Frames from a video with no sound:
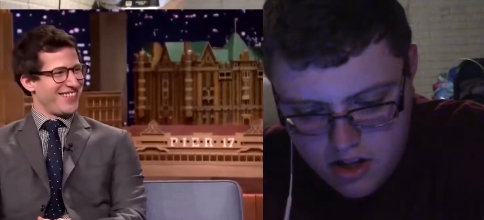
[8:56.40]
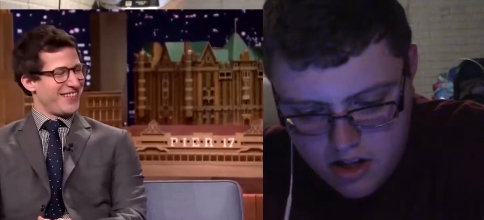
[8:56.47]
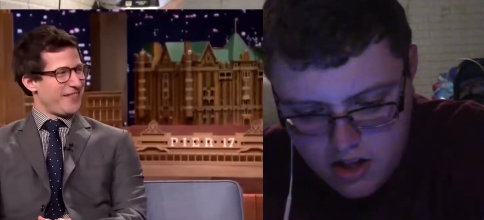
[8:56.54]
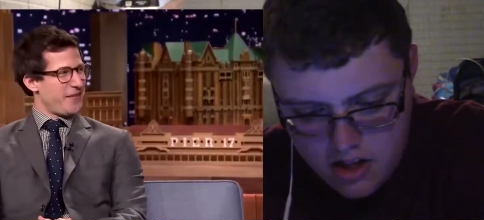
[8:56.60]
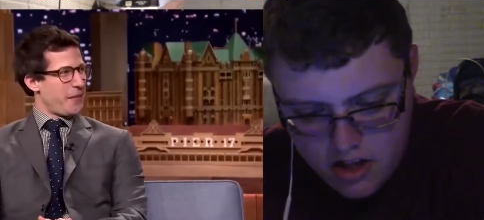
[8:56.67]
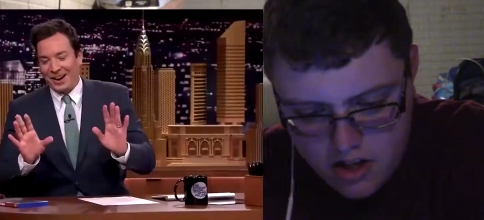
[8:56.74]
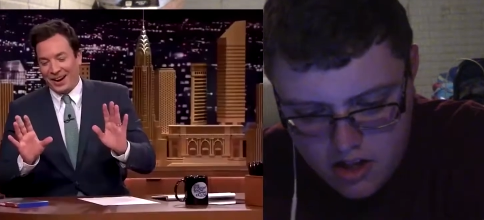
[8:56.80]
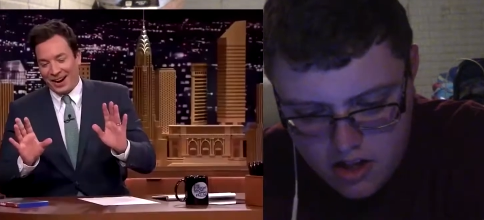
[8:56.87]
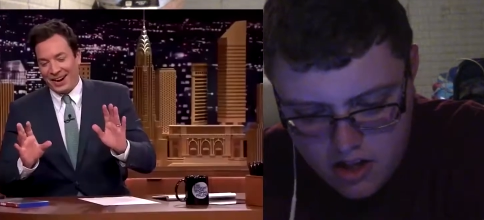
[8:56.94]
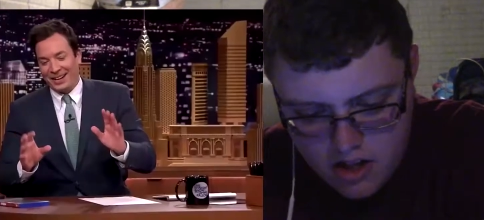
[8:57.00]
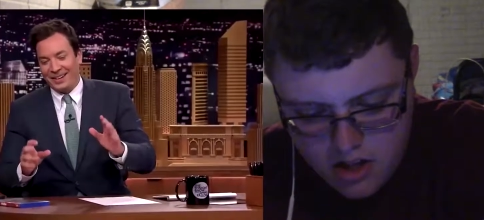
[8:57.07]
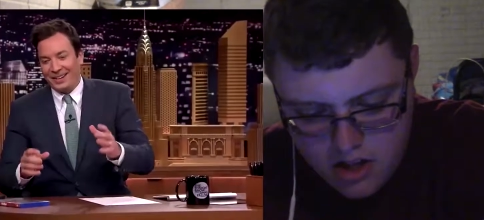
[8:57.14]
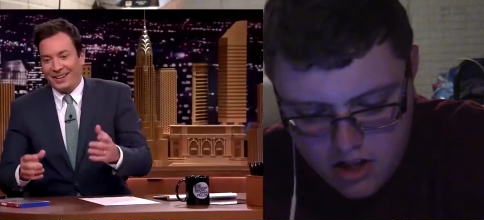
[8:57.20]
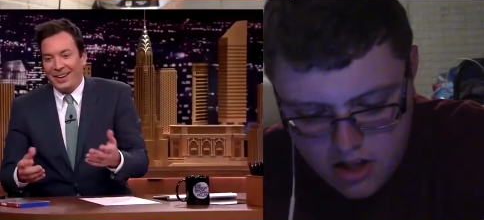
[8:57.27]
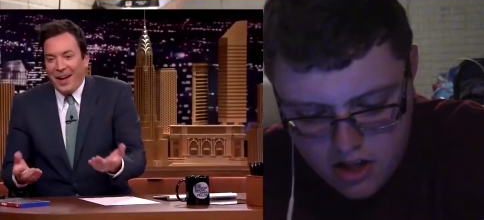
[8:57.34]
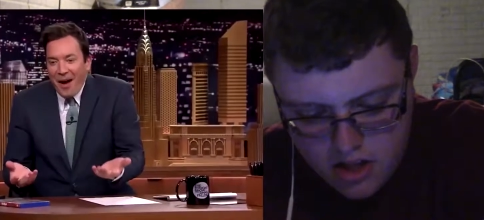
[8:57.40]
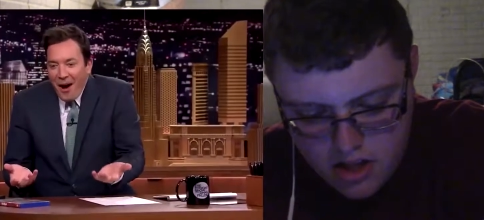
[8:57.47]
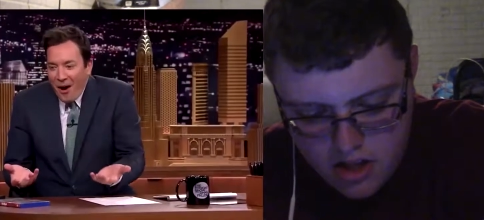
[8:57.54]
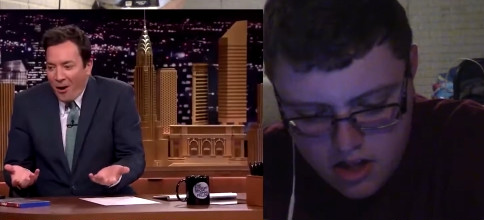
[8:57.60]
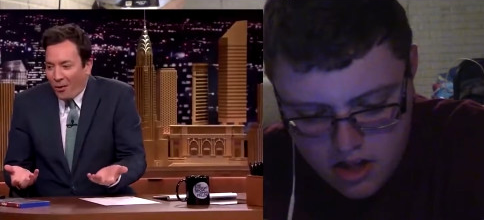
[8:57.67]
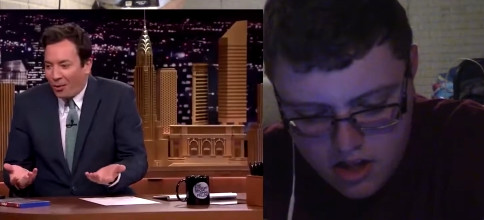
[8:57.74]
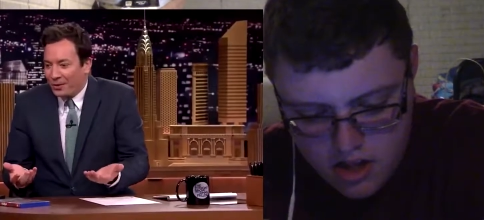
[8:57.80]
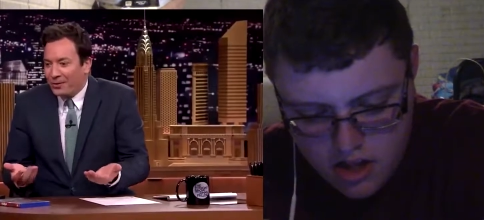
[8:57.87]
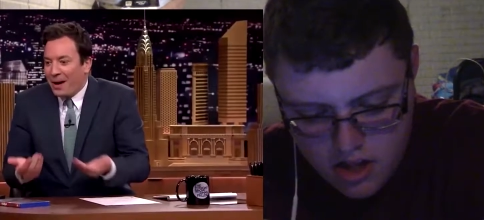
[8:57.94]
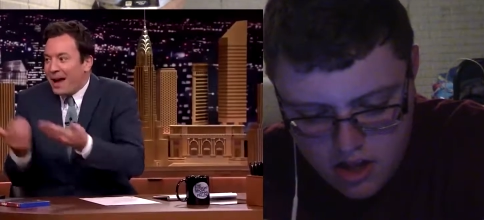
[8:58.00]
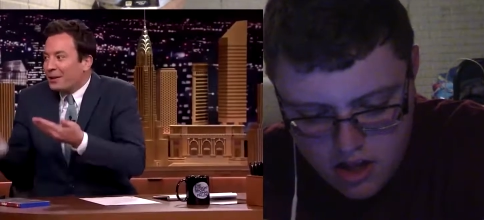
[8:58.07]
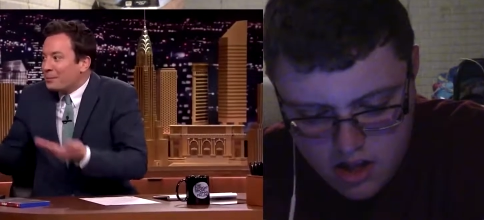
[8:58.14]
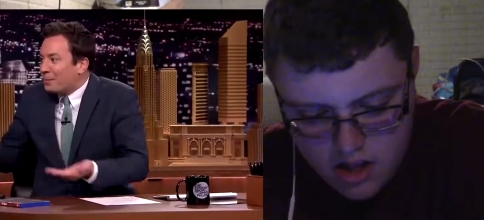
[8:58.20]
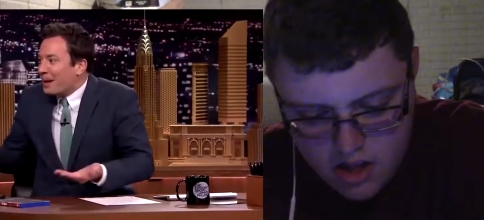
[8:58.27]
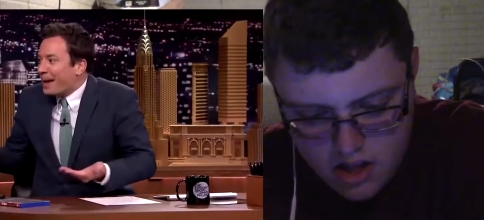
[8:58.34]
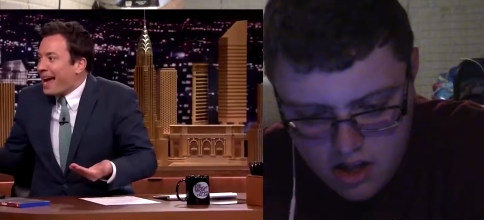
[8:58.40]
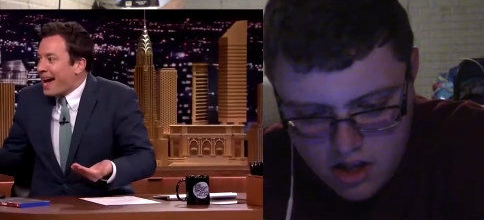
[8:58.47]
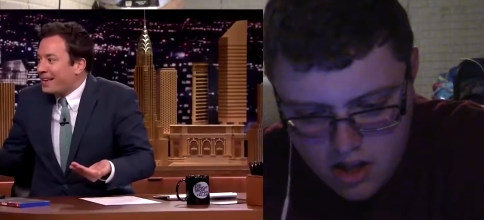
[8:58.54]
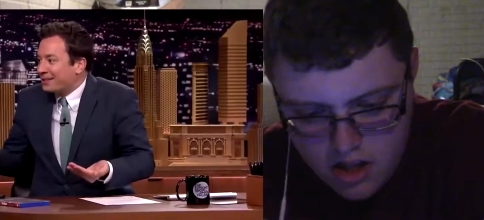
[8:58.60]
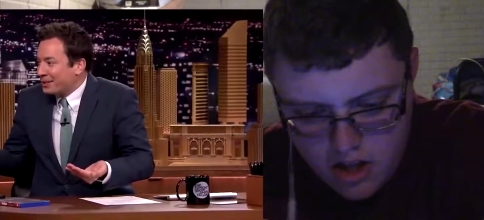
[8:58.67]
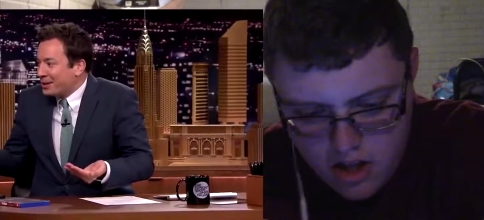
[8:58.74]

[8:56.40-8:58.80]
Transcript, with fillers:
Speaker 1: right side. No, you have to play as